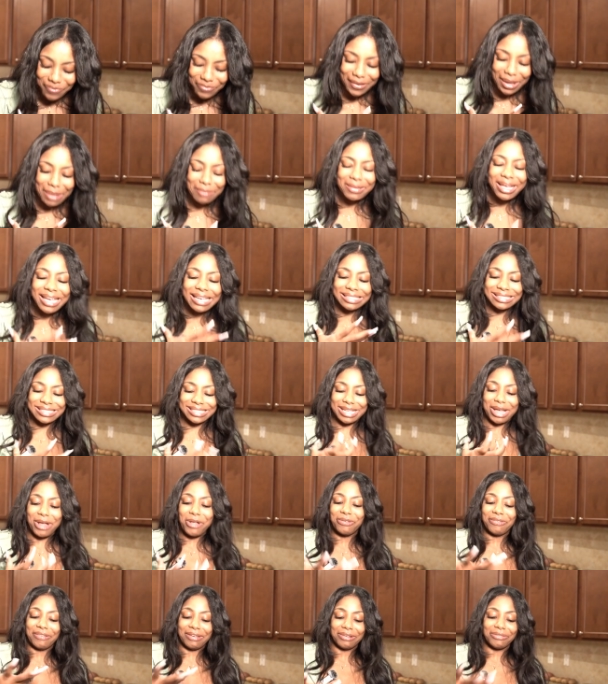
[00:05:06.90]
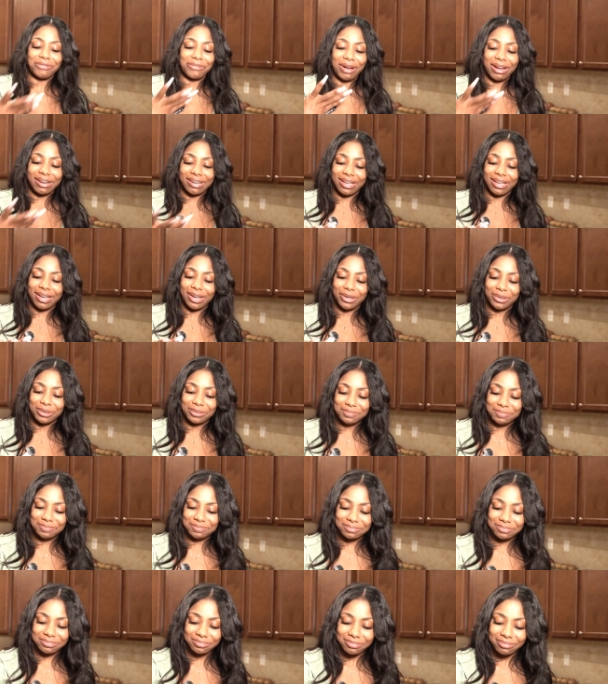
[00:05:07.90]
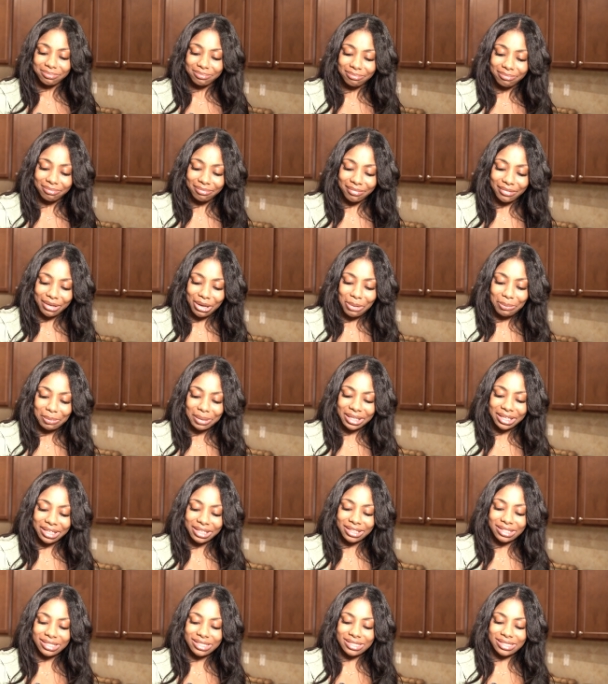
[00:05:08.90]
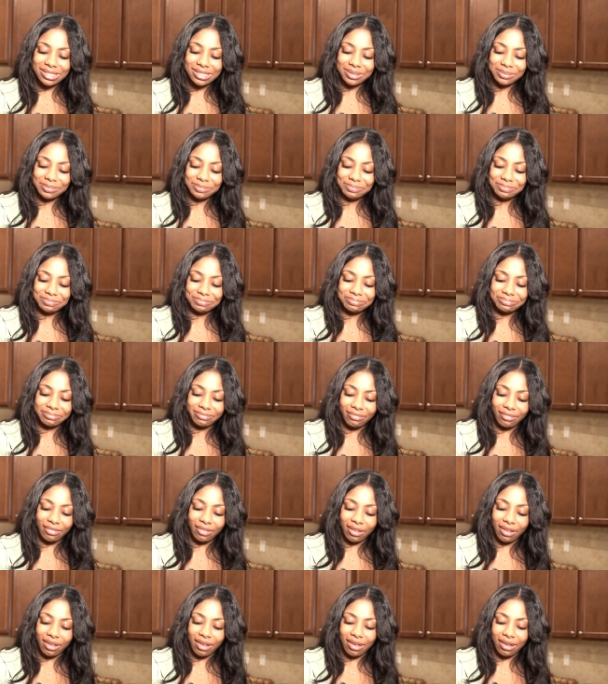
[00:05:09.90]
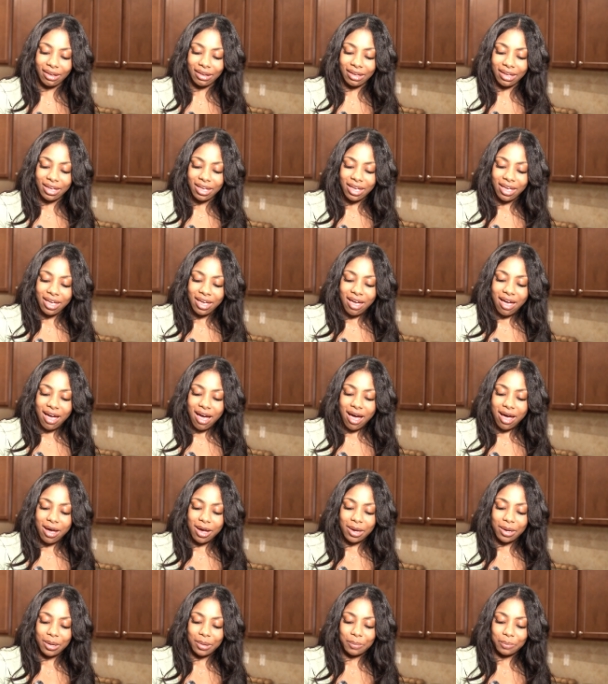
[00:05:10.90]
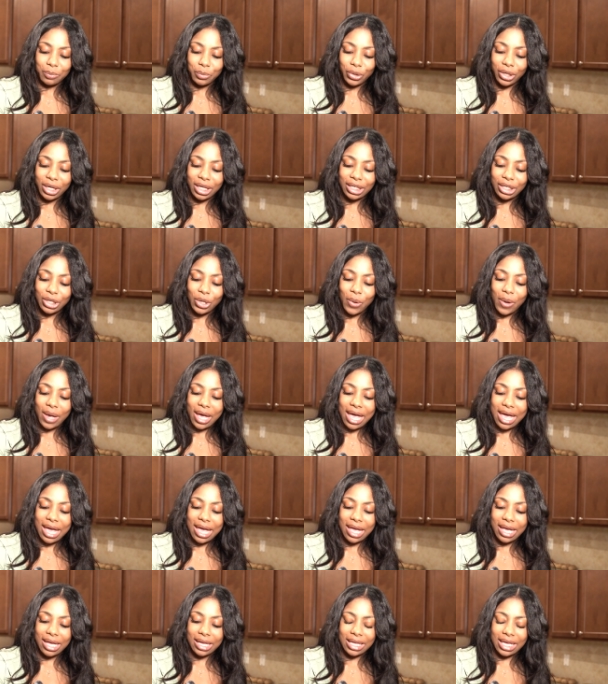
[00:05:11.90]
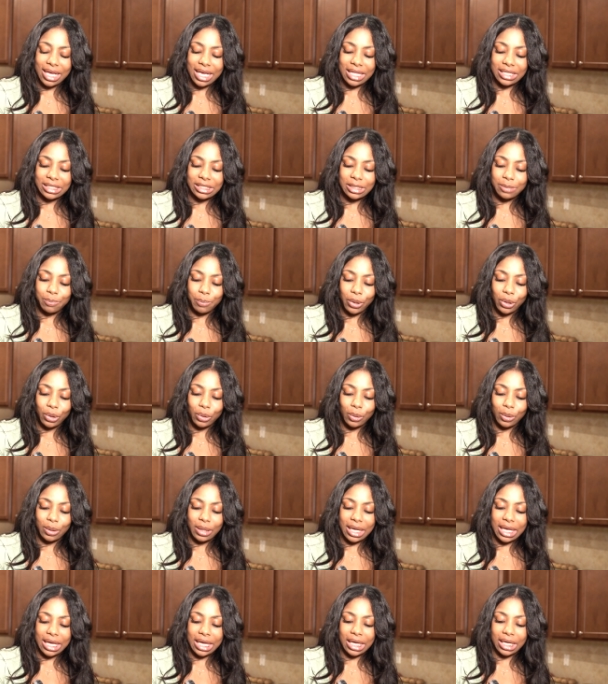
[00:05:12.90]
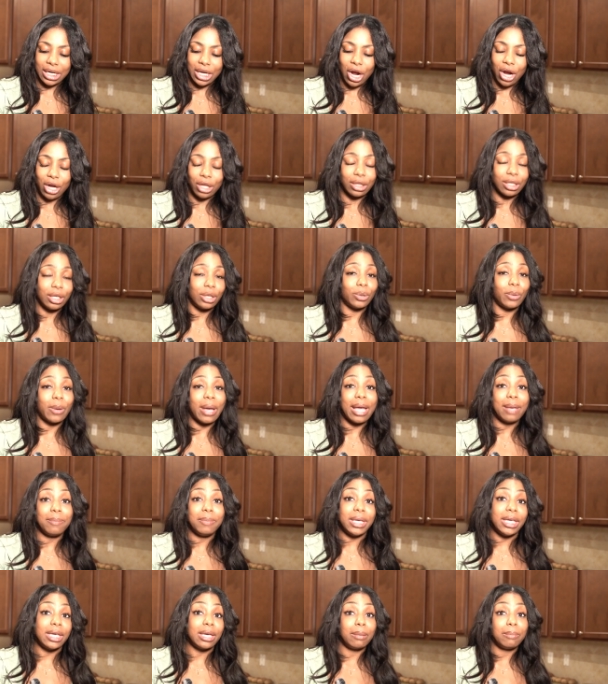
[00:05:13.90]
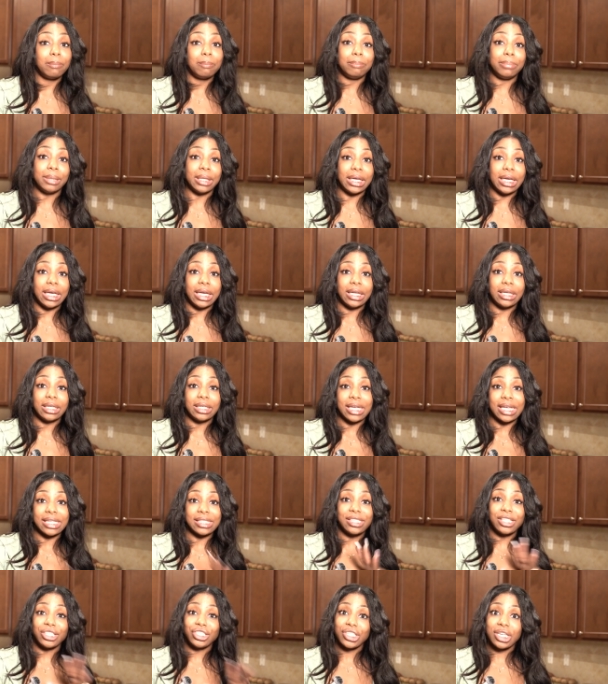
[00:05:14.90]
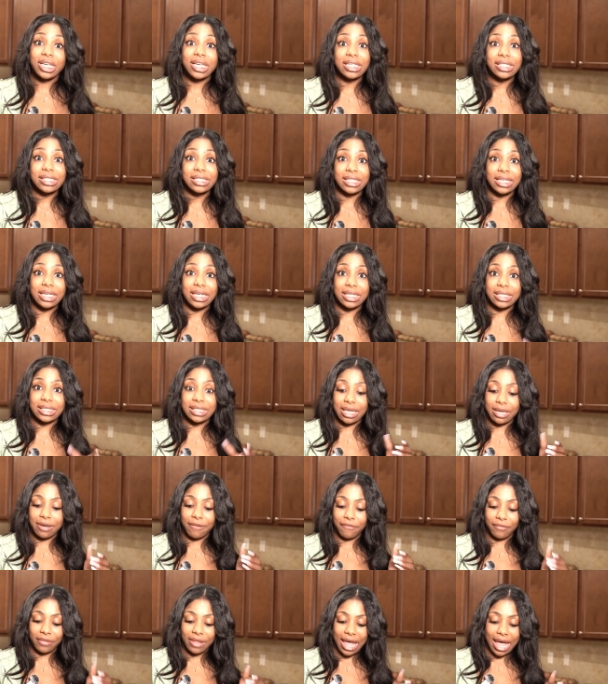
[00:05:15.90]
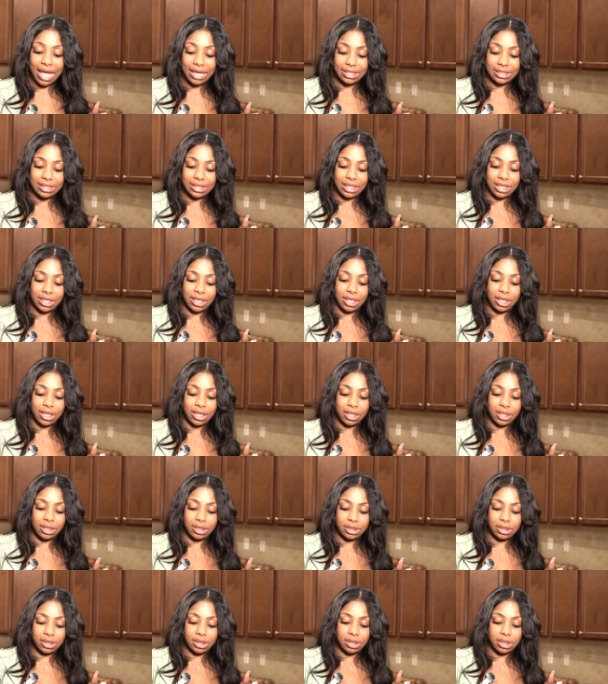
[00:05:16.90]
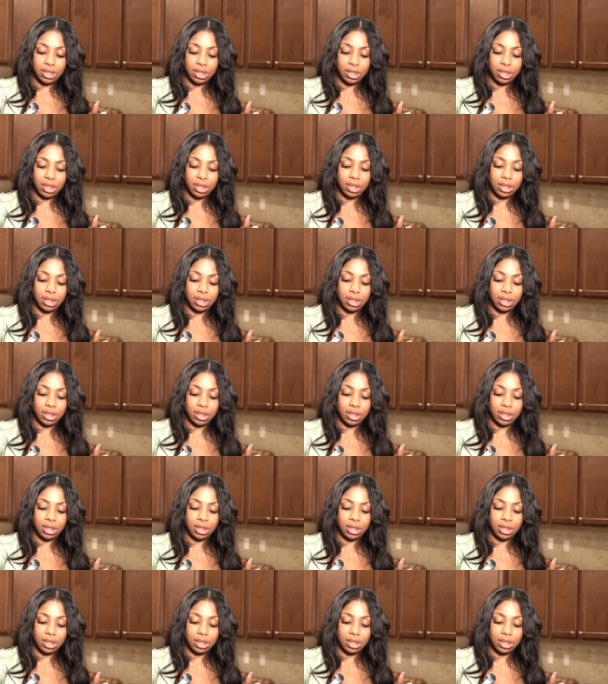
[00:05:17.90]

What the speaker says: I'm like salivating right now. Oh my goodness. We're gonna go ahead and sprinkle in our little ABM blend. That's the chia seeds and the flax seeds.